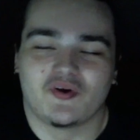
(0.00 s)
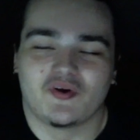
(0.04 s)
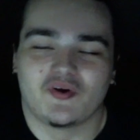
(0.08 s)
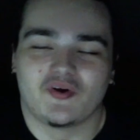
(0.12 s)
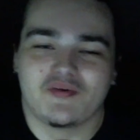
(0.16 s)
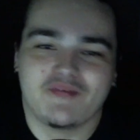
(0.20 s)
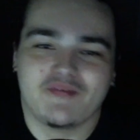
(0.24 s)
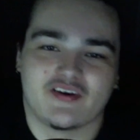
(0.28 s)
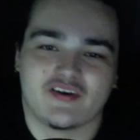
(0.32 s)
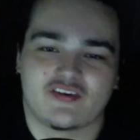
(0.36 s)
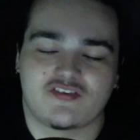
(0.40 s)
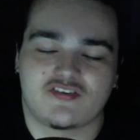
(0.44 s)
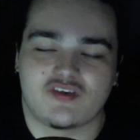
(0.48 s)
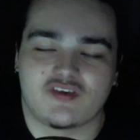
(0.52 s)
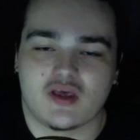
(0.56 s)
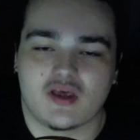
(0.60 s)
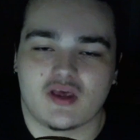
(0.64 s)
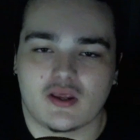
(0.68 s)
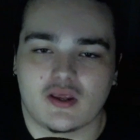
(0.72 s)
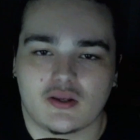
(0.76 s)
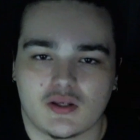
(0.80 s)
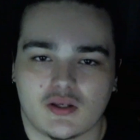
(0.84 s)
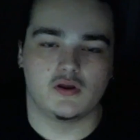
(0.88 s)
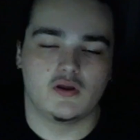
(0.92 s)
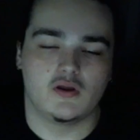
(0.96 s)
Merced.
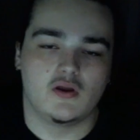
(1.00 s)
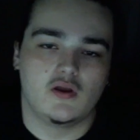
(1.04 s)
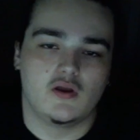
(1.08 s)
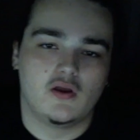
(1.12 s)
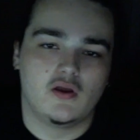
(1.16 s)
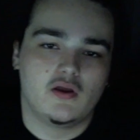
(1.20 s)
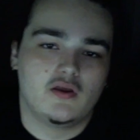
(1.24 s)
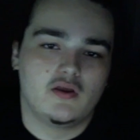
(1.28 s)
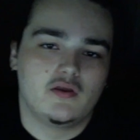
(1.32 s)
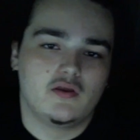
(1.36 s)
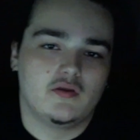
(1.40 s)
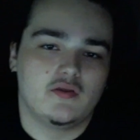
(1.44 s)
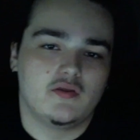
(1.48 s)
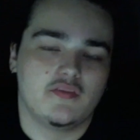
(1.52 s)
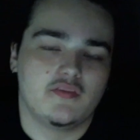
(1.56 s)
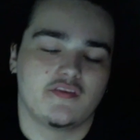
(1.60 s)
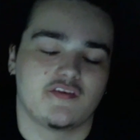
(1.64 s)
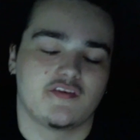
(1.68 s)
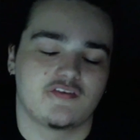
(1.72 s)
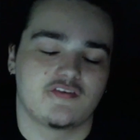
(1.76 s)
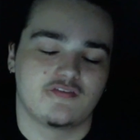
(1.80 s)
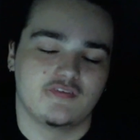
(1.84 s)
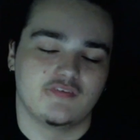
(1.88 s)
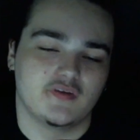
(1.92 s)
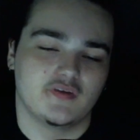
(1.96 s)
In this
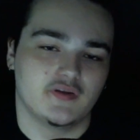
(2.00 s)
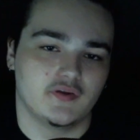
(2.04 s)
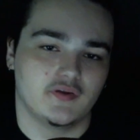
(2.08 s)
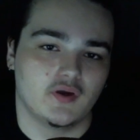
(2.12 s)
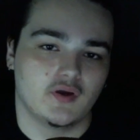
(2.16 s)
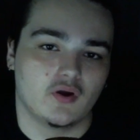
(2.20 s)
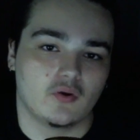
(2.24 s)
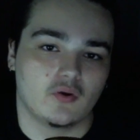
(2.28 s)
video,